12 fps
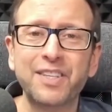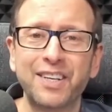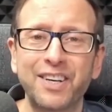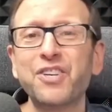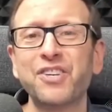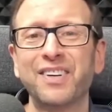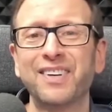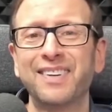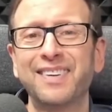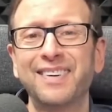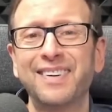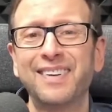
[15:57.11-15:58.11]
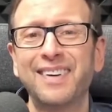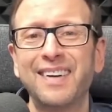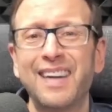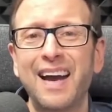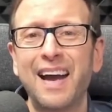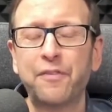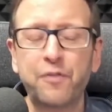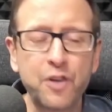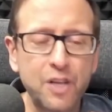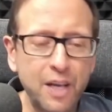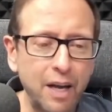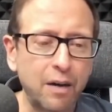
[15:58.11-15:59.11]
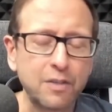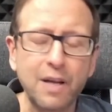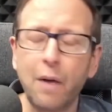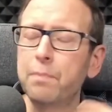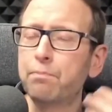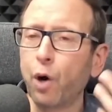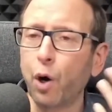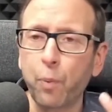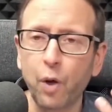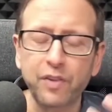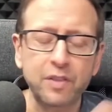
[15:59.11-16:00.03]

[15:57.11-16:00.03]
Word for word: condition. And for years, I would burp all